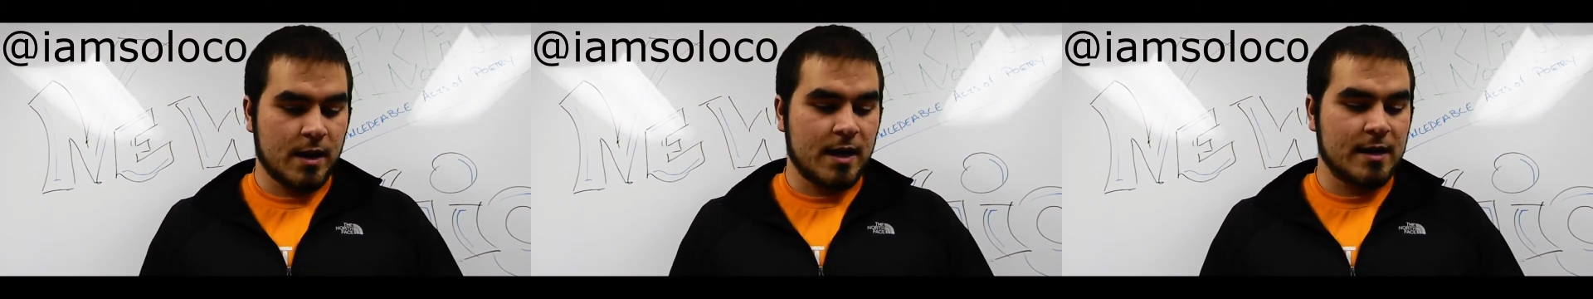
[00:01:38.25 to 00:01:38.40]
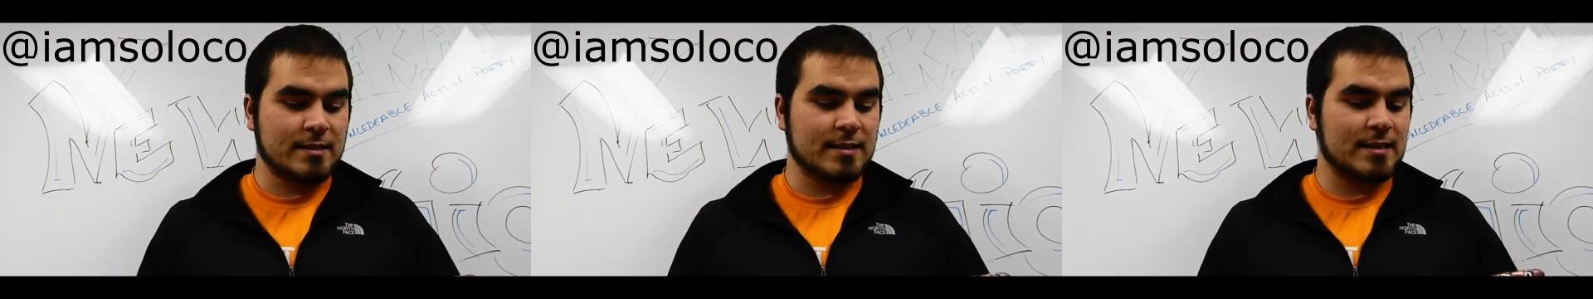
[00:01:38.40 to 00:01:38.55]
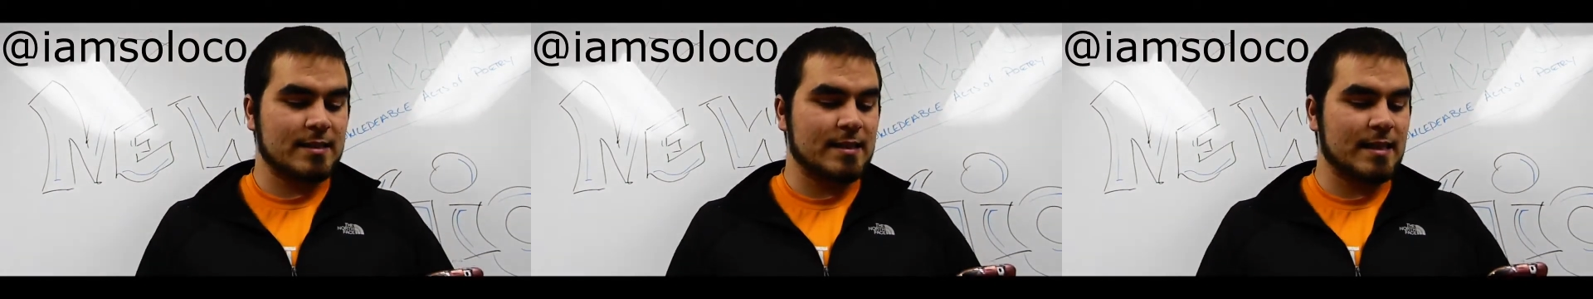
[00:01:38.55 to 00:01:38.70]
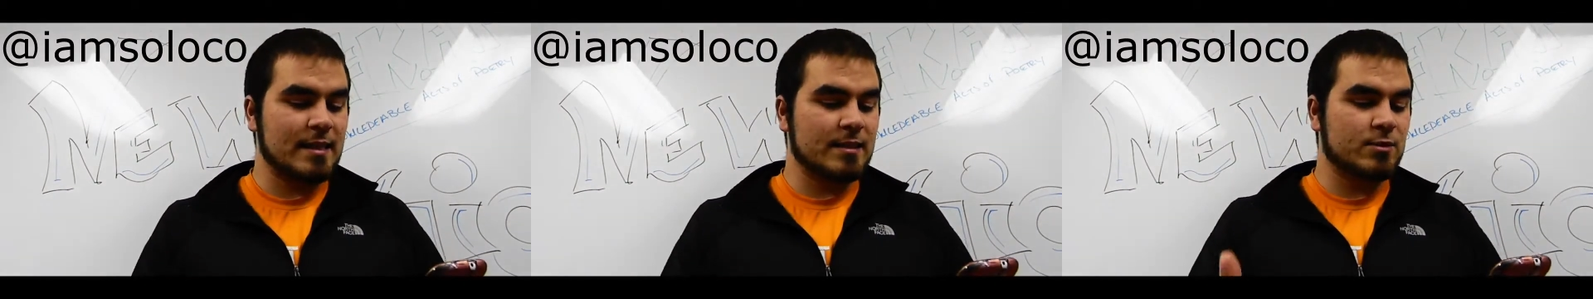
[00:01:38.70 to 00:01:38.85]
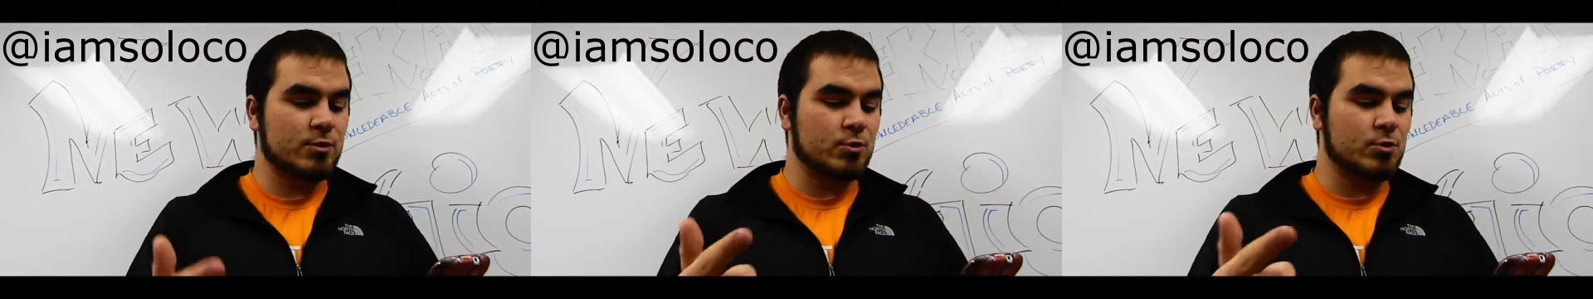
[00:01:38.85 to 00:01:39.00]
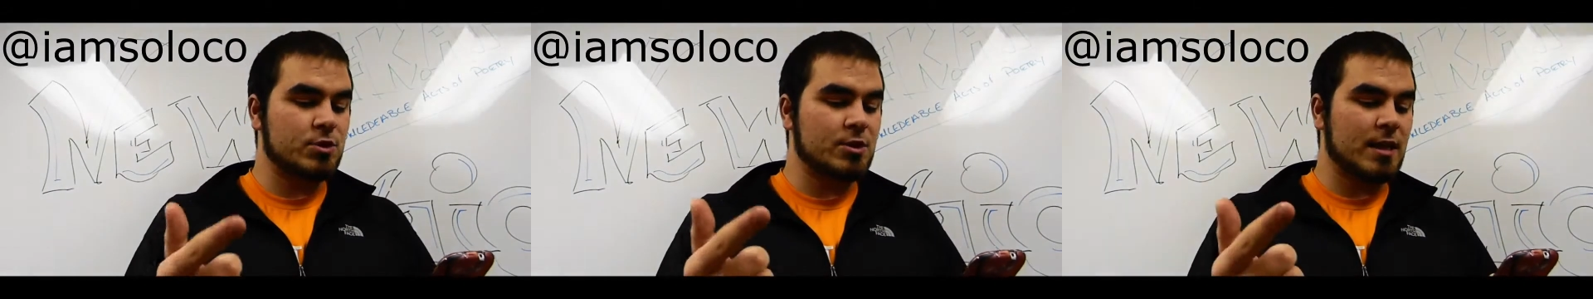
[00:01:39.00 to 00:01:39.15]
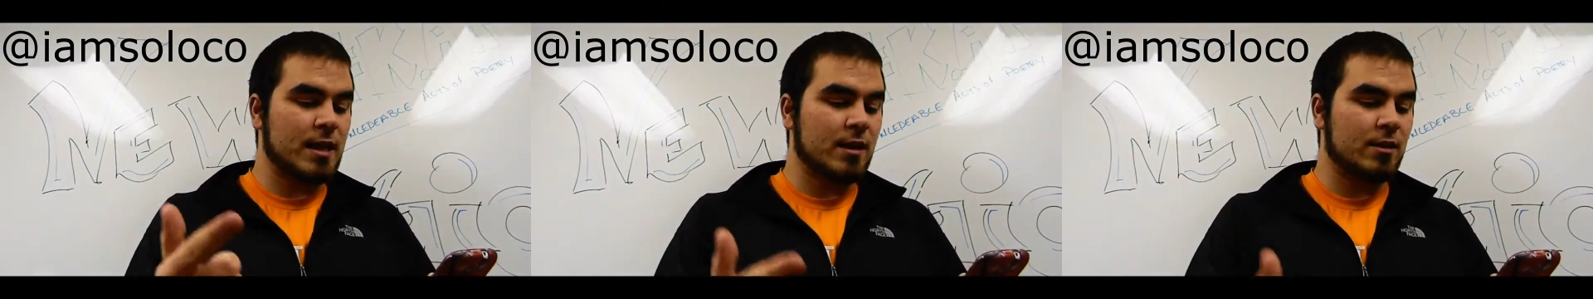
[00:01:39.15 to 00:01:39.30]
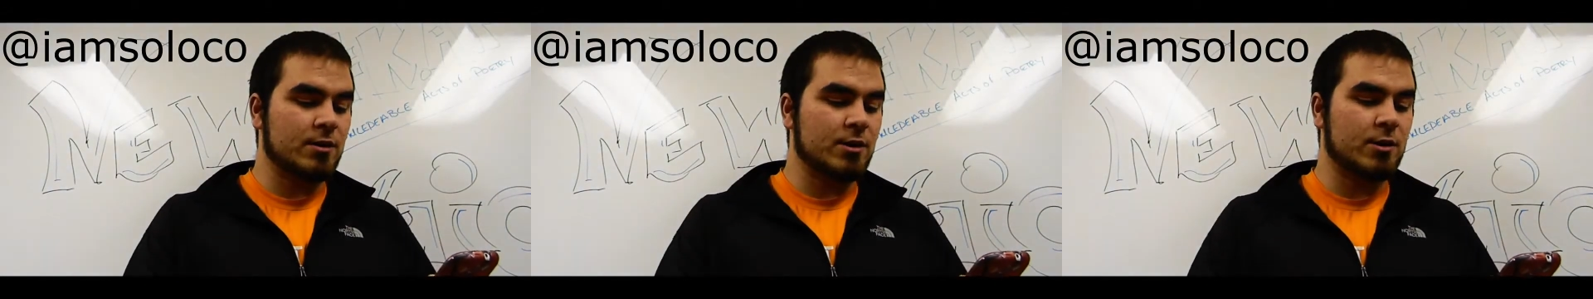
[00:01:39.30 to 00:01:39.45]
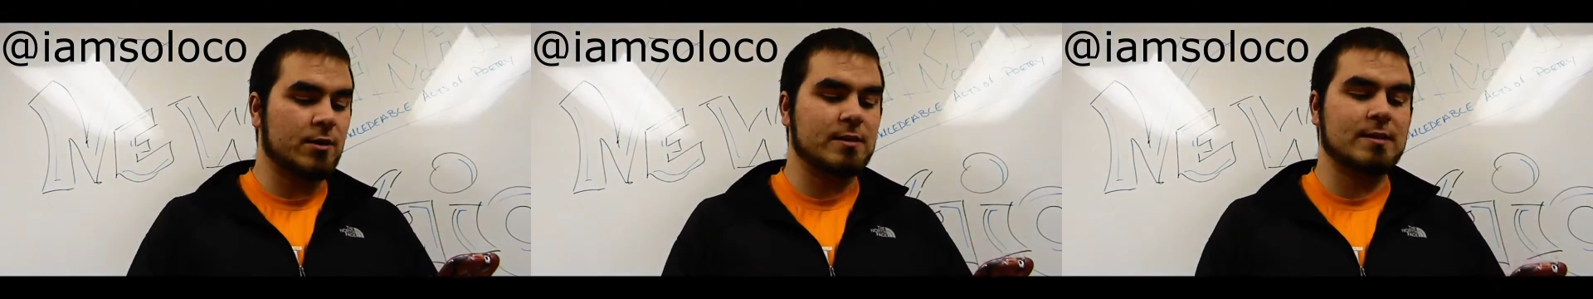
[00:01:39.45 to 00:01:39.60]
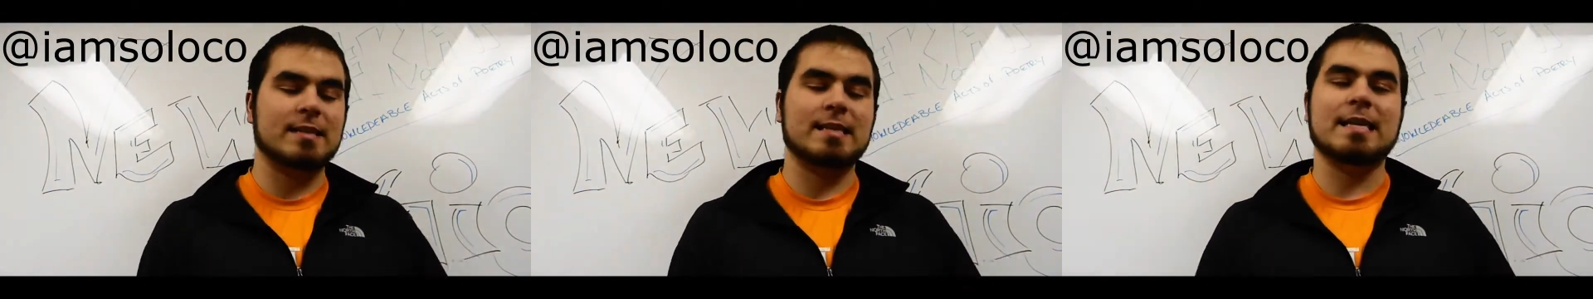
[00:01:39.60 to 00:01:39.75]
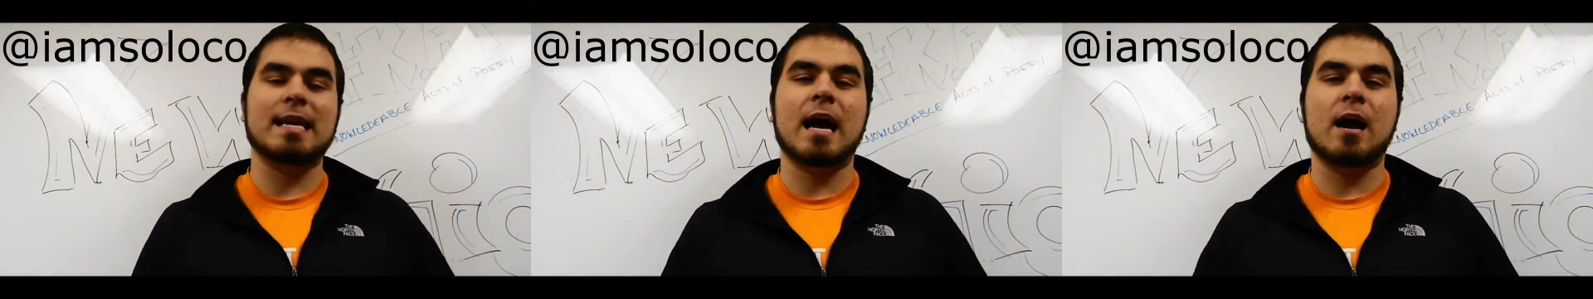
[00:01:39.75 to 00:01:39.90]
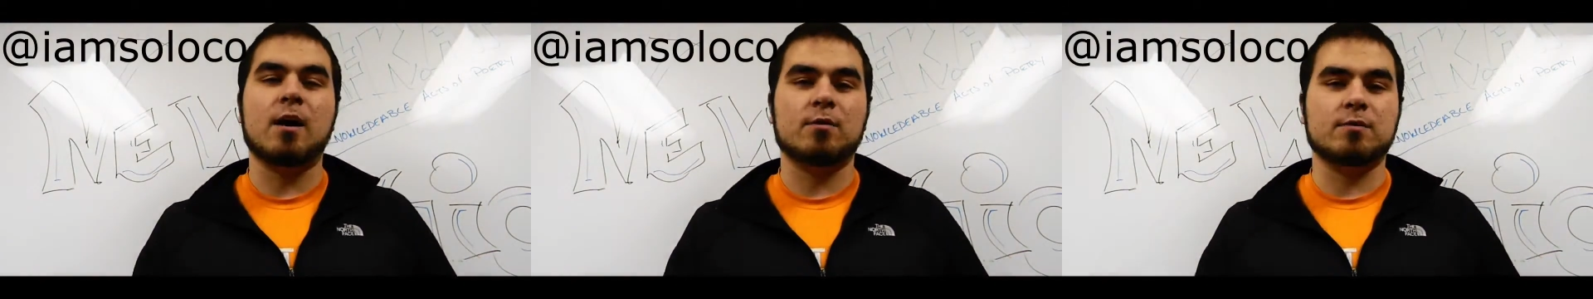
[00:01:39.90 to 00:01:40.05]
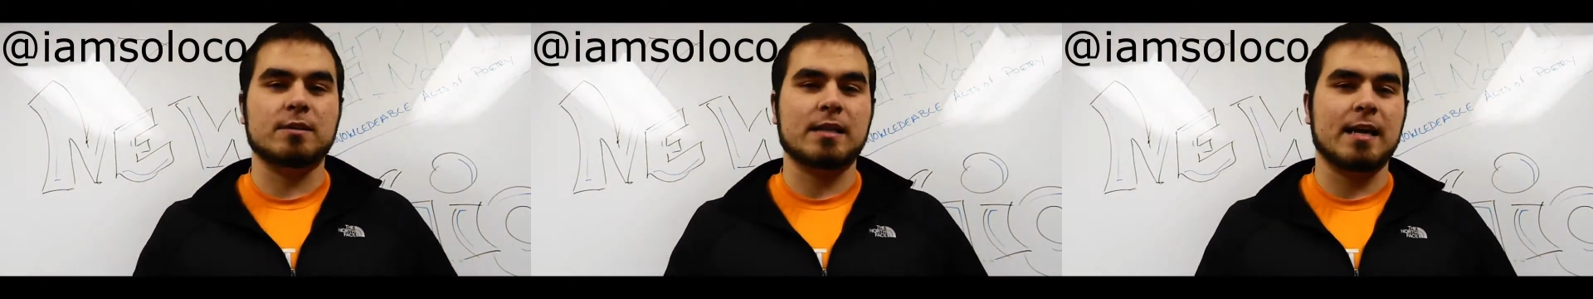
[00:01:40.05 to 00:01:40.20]
It's a see-through shell you can see
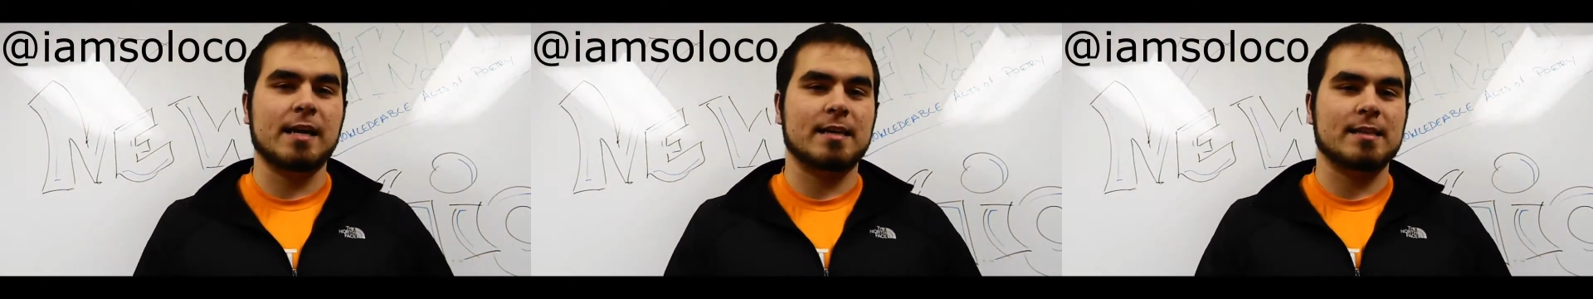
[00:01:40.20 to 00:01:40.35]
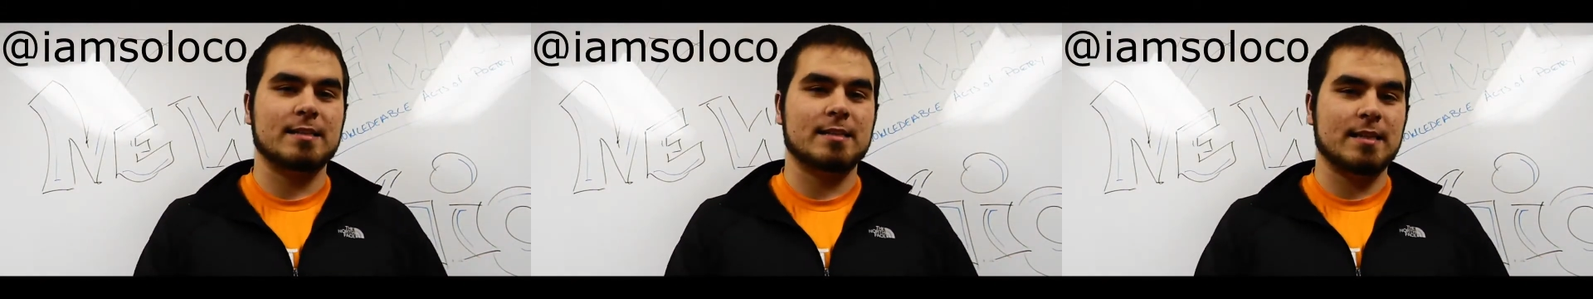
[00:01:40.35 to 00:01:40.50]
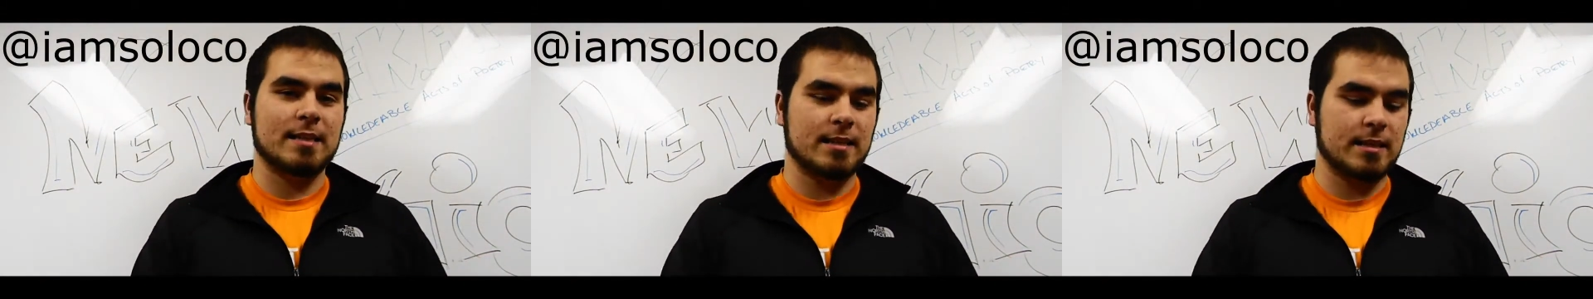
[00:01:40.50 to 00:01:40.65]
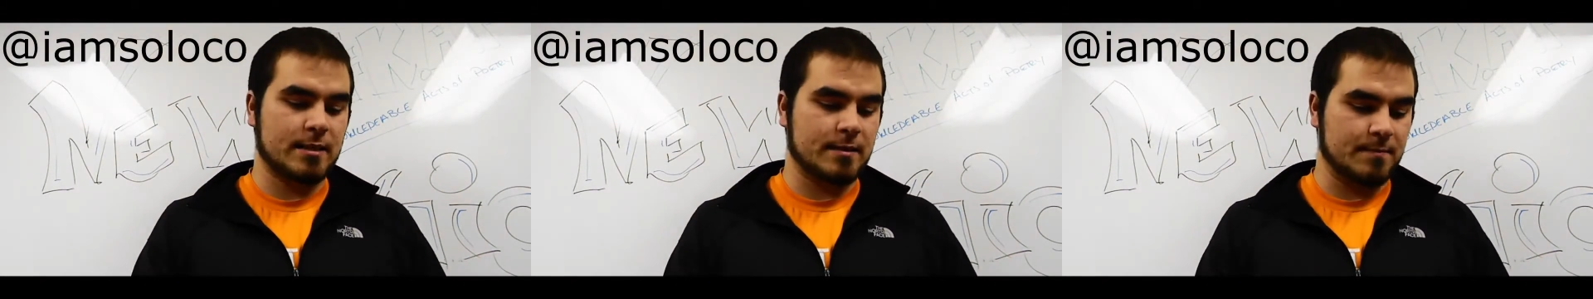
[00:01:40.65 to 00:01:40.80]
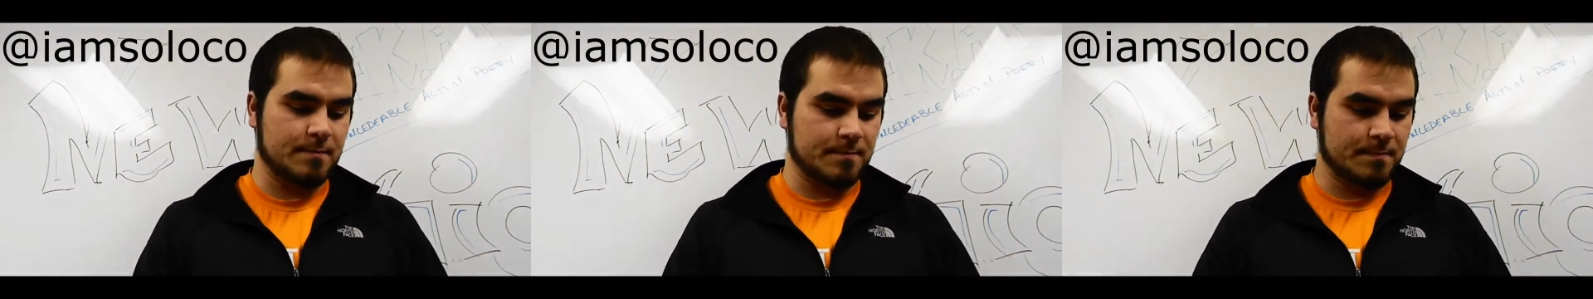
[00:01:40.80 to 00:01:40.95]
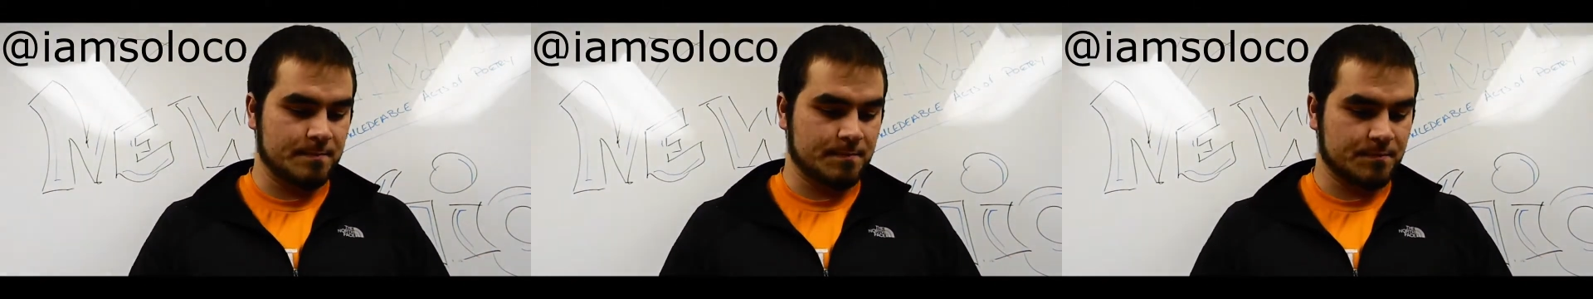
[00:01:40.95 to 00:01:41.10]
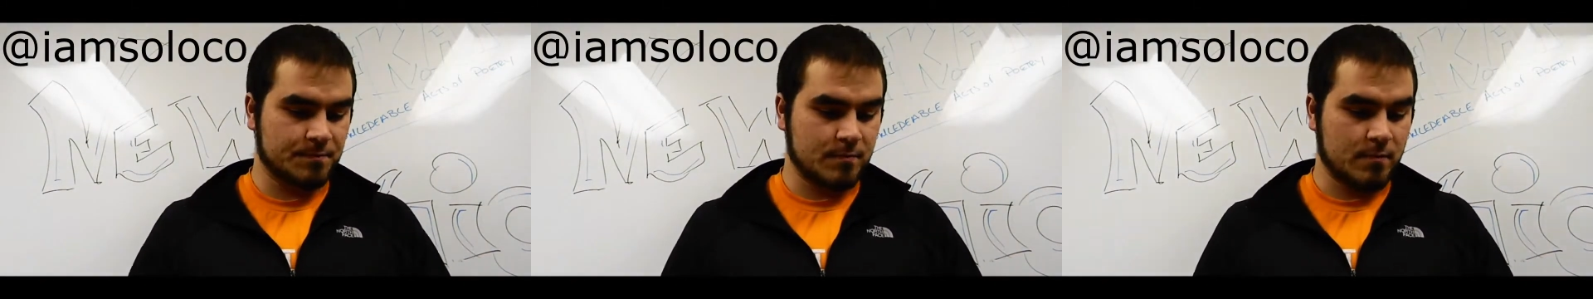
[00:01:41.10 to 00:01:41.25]
out and they can see in.